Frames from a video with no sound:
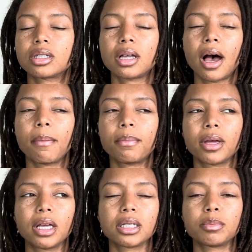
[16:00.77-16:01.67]
stop
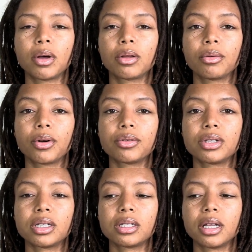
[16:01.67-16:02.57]
and smell the
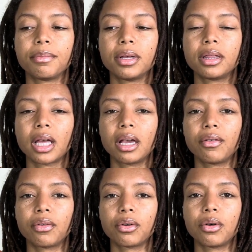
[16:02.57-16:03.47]
roses and be
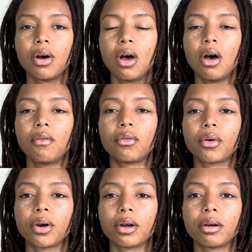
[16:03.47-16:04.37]
thankful
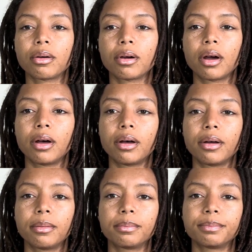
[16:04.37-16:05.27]
for
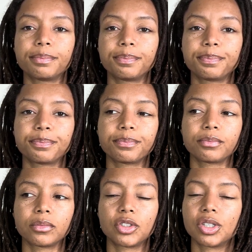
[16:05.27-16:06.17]

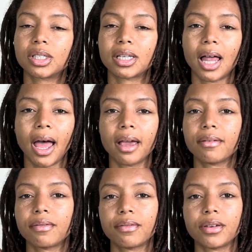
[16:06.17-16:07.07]
just life.
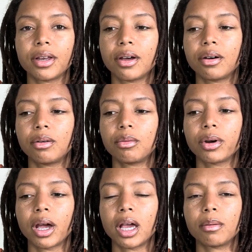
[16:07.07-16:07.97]
You know,
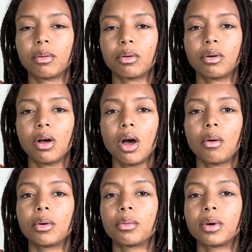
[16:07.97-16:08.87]
we're able,
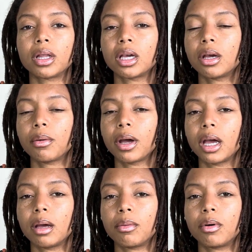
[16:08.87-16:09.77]
we're willing, and we're
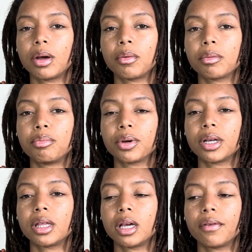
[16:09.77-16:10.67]
able, and we're
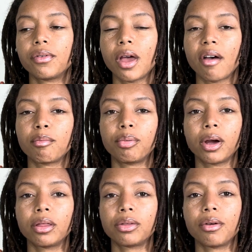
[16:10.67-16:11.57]
breathing. If you have
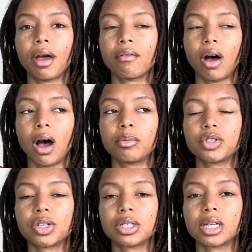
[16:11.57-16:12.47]
breath, you have
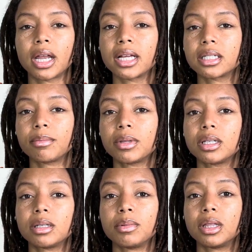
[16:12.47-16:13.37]
options, and that's something
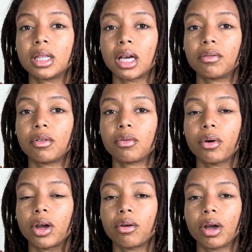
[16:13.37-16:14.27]
to be thankful for
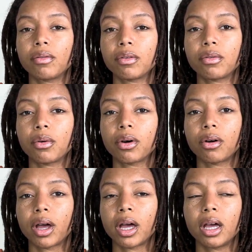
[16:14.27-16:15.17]
and grateful for.
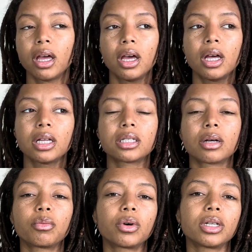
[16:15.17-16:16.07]
Okay,
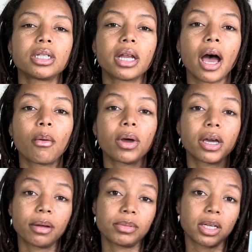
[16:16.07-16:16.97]
someone did not wake
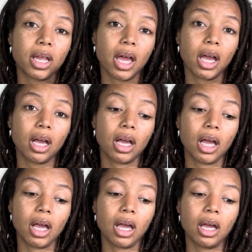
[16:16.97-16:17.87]
up today,
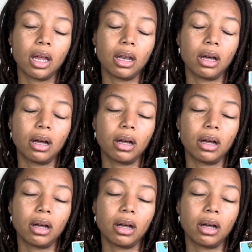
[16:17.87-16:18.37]
and